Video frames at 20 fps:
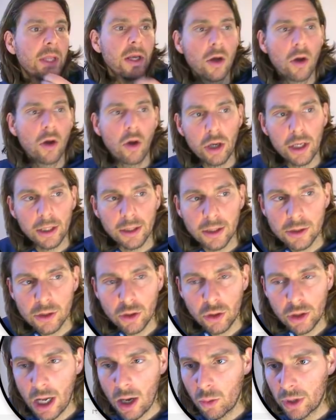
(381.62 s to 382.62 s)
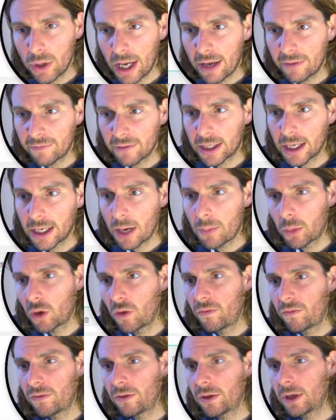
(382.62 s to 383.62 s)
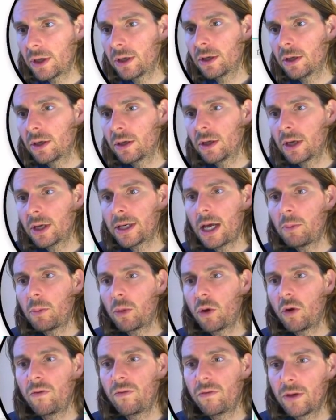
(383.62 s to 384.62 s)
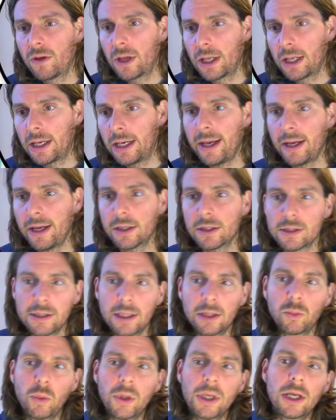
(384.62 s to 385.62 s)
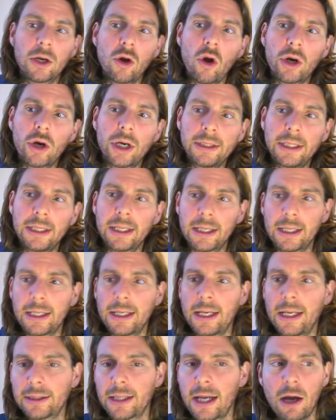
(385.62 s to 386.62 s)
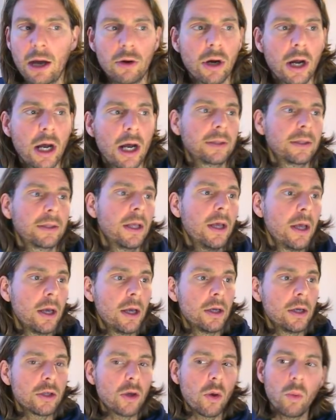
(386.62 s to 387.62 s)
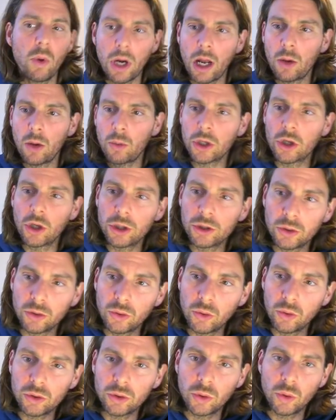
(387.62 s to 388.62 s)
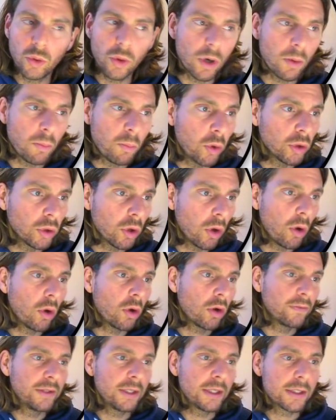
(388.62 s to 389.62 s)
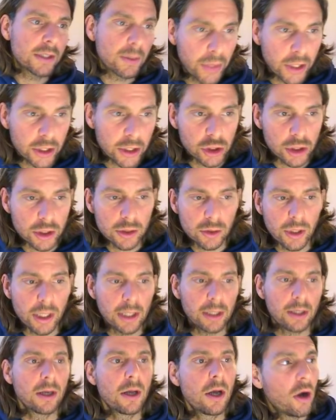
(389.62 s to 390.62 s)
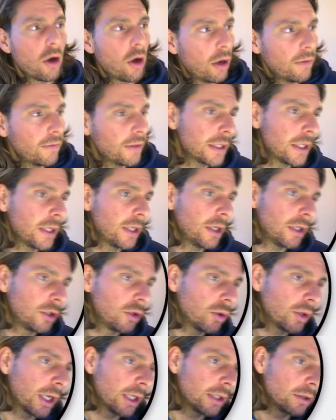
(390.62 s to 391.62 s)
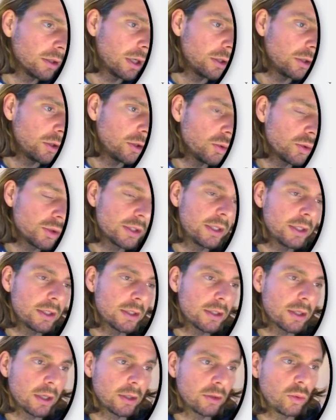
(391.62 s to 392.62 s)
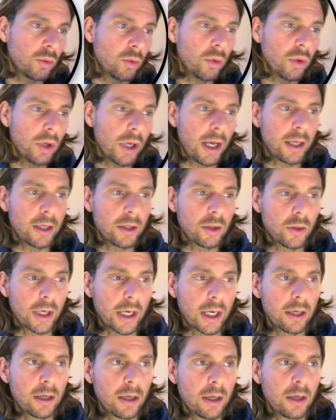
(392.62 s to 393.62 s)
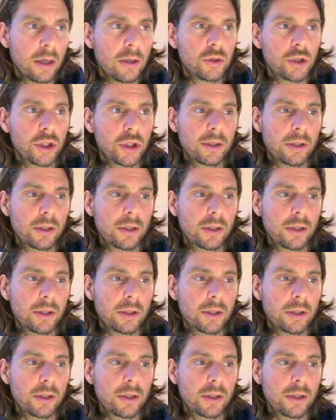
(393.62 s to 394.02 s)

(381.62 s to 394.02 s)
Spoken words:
All right, so now we have a couple of layers that we can already create our art. So what are we going to do to put all of these pictures together? Obviously, you can use this tool and you can just